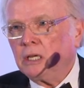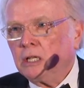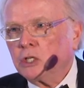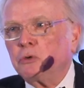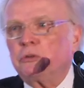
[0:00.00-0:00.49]

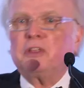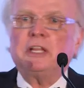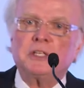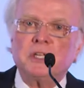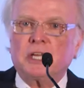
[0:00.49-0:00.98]
The sort of
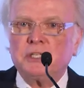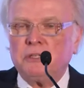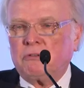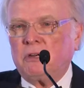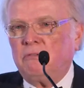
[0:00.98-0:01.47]
thing that's nice
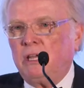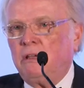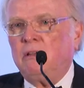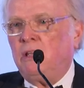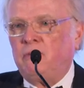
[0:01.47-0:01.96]
you can,
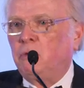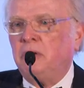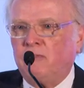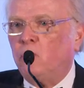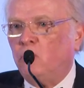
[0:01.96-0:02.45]
if you
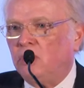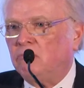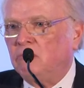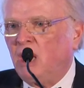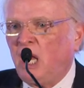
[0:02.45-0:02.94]
can afford it.
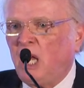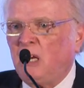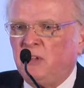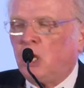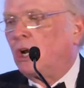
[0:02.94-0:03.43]
And
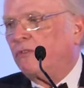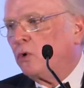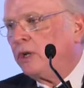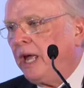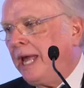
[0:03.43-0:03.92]
if you can't
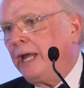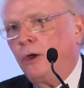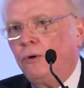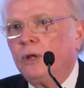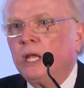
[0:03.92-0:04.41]
afford it,
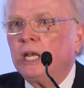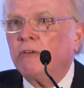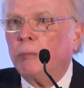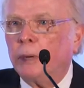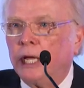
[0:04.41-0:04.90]
hey-ho,
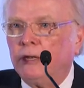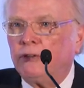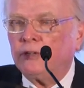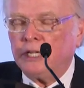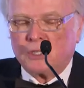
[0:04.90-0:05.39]
never
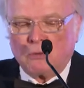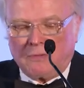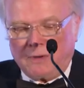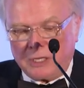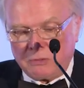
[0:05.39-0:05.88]
mind. It's sort
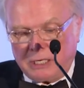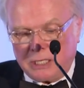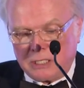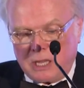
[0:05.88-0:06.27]
of nice when it's